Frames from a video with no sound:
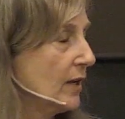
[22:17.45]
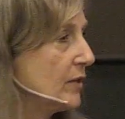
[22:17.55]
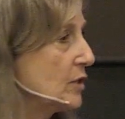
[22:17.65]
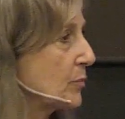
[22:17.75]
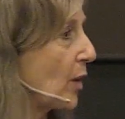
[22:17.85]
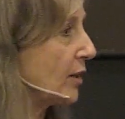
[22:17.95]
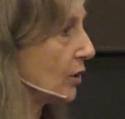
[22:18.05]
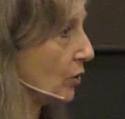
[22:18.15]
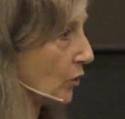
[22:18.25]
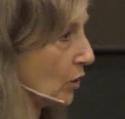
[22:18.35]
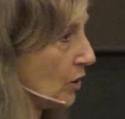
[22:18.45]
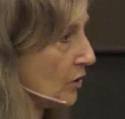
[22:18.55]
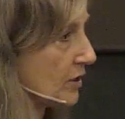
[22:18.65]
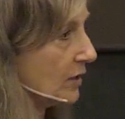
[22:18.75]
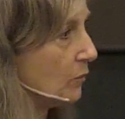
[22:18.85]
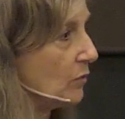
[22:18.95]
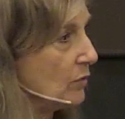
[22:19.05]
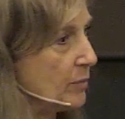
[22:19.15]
these pregnant girls, and we would